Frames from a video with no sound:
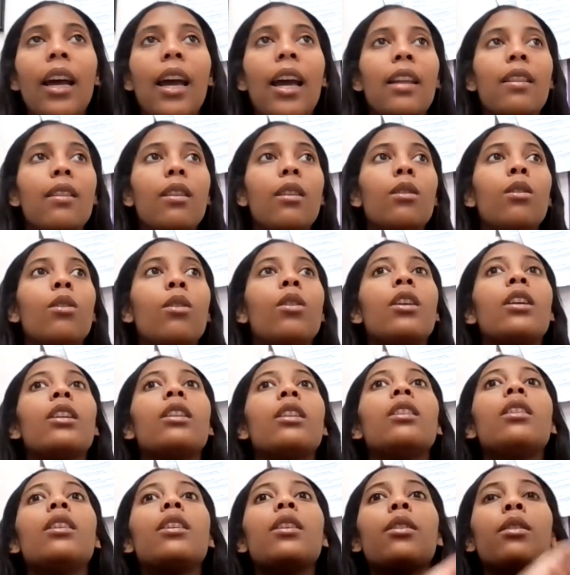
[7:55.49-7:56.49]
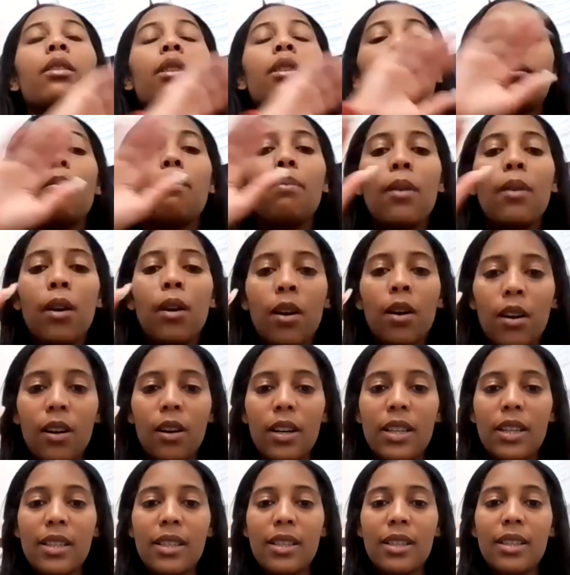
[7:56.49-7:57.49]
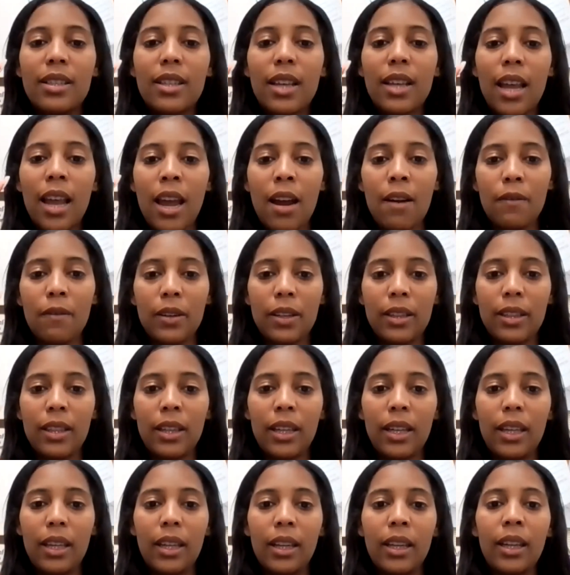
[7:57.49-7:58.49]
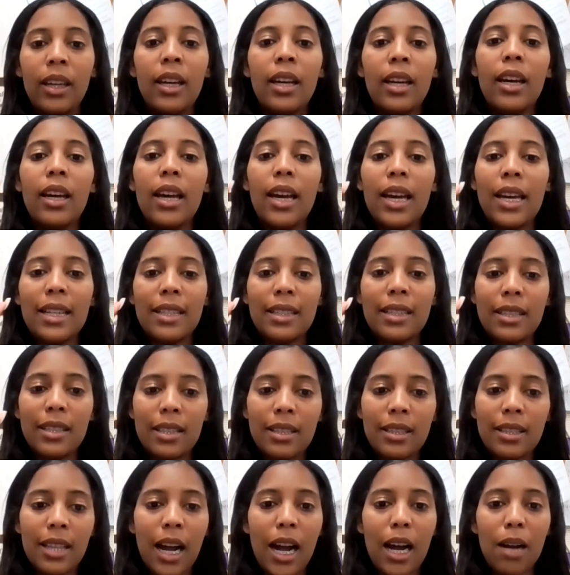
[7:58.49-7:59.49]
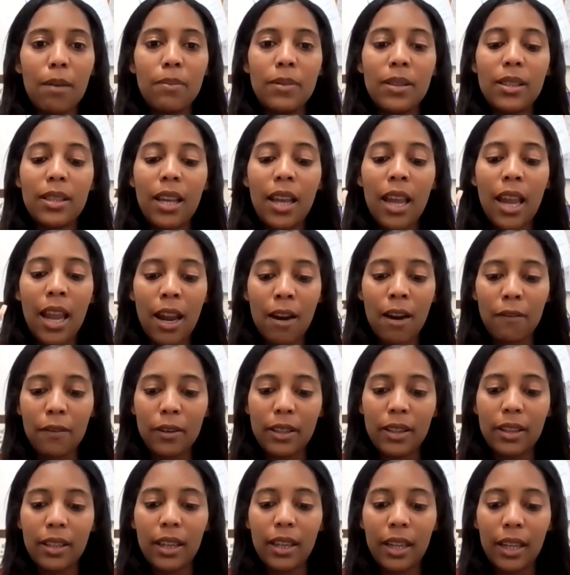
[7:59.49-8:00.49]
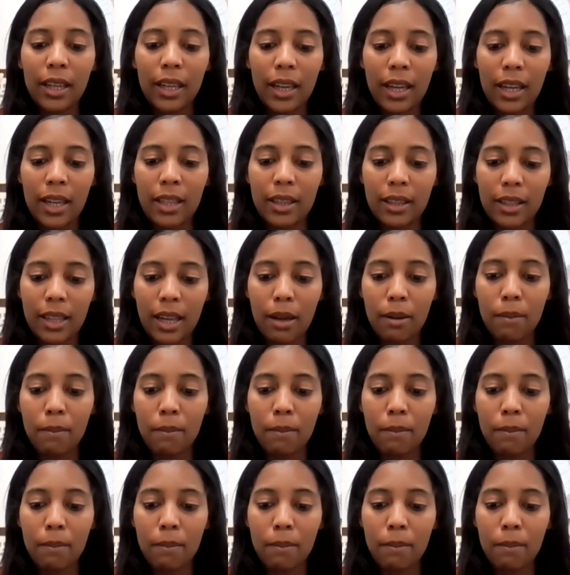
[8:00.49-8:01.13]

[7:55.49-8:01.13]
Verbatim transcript: And the Lord literally paused everything and stopped everything in